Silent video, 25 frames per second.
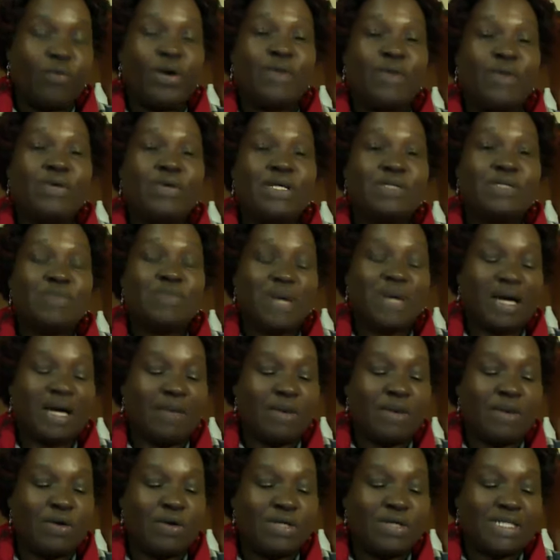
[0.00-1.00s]
When we
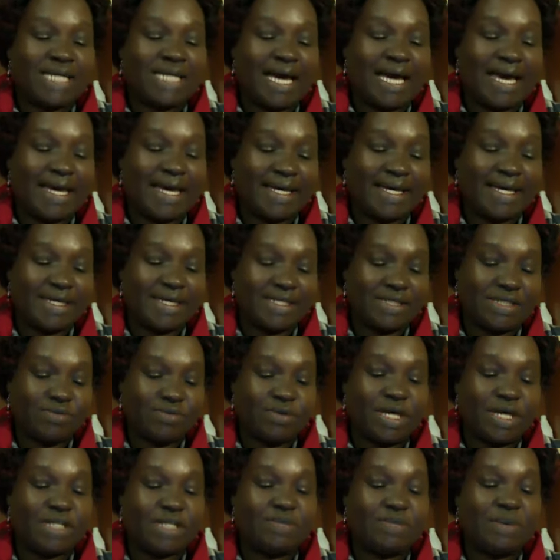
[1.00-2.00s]
speak about diet,
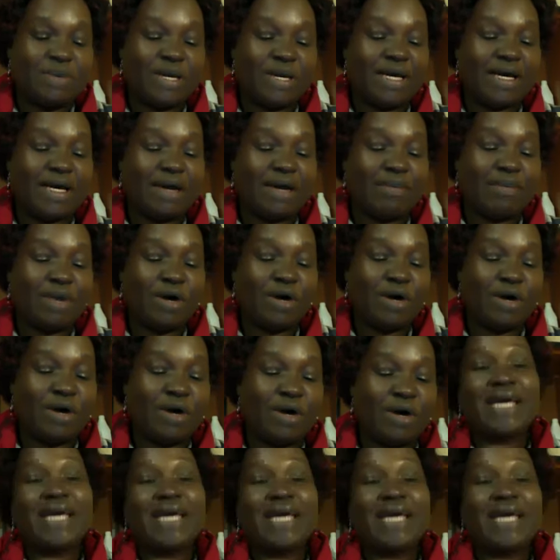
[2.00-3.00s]
we are speaking
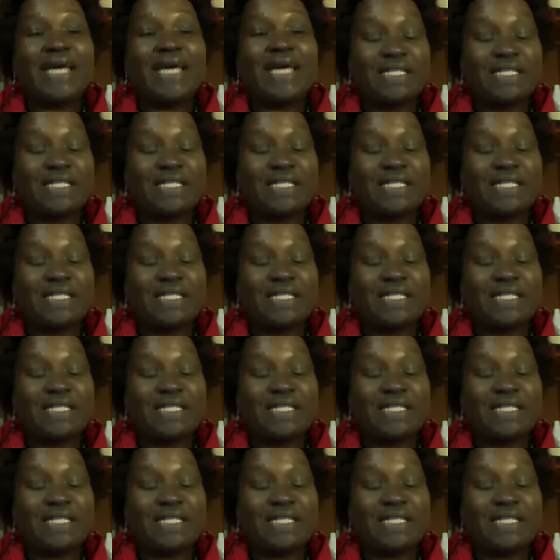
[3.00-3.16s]
about